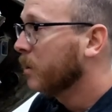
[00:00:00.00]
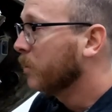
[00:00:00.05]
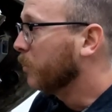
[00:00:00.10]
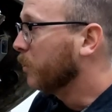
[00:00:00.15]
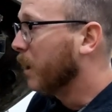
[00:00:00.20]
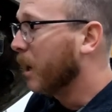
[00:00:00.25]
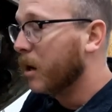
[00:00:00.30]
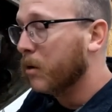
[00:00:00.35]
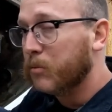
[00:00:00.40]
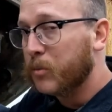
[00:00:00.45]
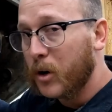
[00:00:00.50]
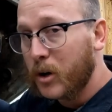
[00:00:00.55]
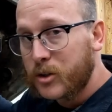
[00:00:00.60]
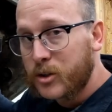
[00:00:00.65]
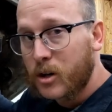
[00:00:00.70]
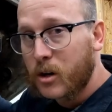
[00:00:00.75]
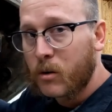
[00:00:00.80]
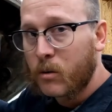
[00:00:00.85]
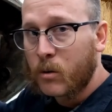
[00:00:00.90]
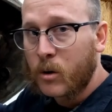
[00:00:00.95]
We got a
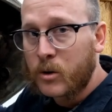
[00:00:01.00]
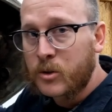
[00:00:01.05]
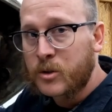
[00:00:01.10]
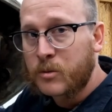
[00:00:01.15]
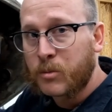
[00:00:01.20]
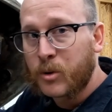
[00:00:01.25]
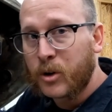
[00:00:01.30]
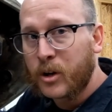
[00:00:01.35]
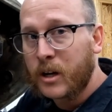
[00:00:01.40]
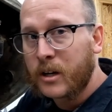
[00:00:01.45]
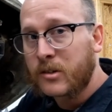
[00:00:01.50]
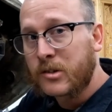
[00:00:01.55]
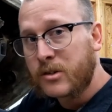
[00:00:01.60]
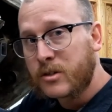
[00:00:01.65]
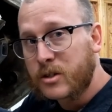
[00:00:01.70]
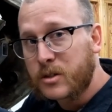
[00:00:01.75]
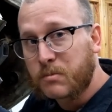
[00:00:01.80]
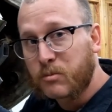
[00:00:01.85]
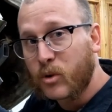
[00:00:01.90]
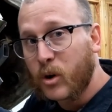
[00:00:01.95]
bunch of corrosion
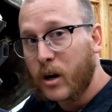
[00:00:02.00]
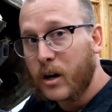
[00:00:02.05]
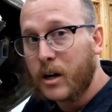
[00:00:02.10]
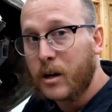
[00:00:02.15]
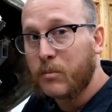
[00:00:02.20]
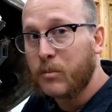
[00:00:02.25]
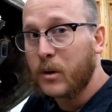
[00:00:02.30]
protection sprayed